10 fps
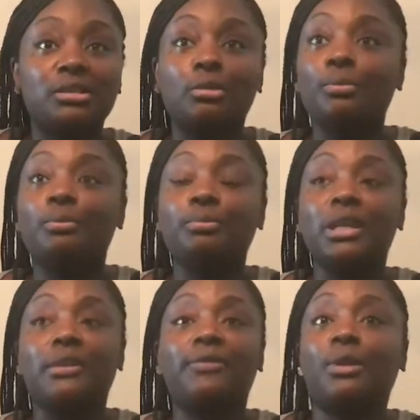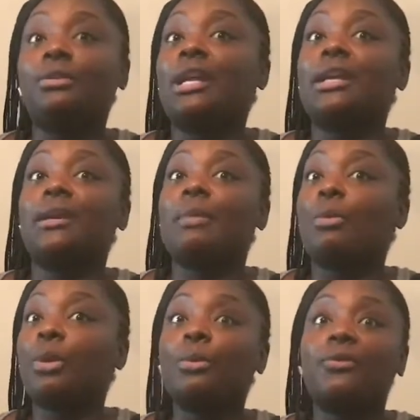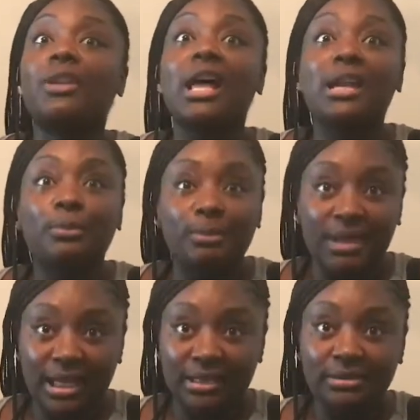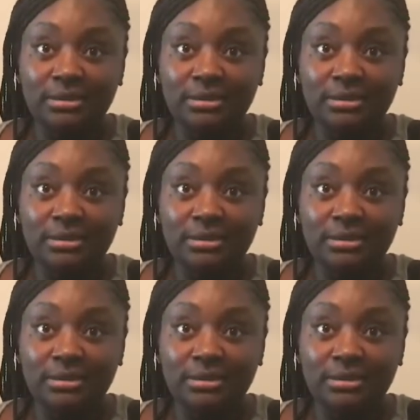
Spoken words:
So in the field that I am, I work with a lot of men.